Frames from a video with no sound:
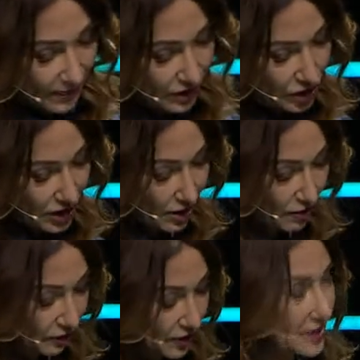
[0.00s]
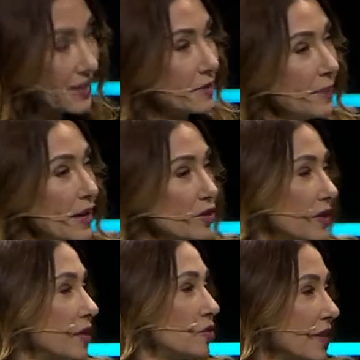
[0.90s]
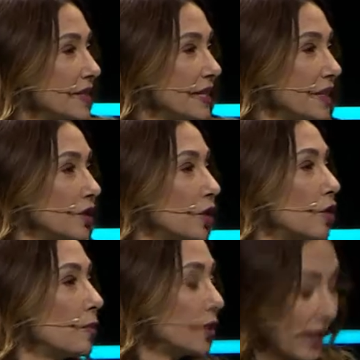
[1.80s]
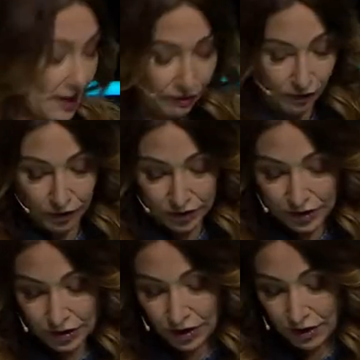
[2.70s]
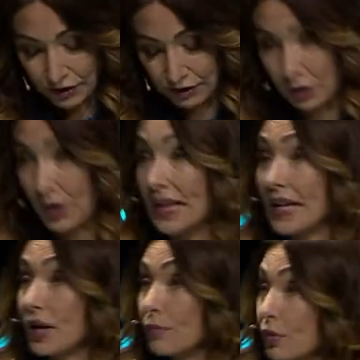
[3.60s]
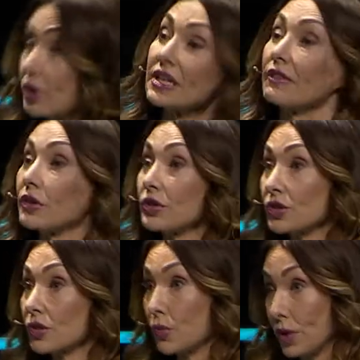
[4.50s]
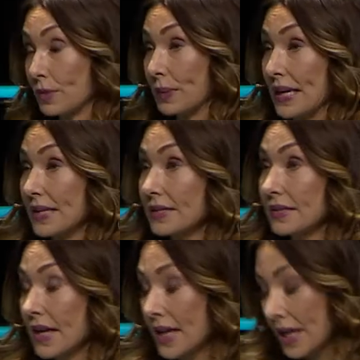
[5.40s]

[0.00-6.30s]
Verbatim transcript: the SHE conference is about addressing the global efforts of creating a more diverse workplace,